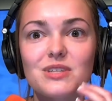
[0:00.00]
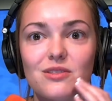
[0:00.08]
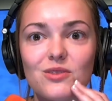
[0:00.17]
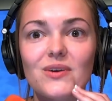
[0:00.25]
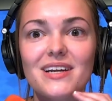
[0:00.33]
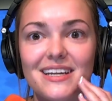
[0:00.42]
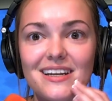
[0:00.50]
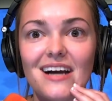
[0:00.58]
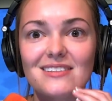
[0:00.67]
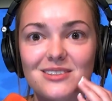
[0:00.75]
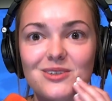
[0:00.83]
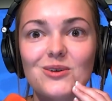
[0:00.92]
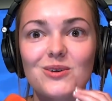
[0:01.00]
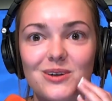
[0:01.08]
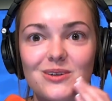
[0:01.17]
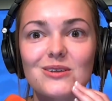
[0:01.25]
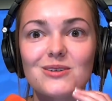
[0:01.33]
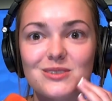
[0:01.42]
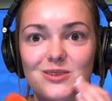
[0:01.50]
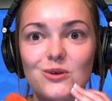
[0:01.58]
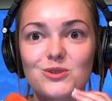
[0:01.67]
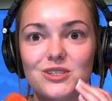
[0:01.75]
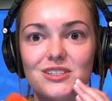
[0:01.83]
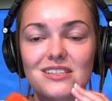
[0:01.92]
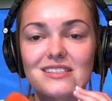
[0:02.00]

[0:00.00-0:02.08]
And 3, not to quarter soldiers.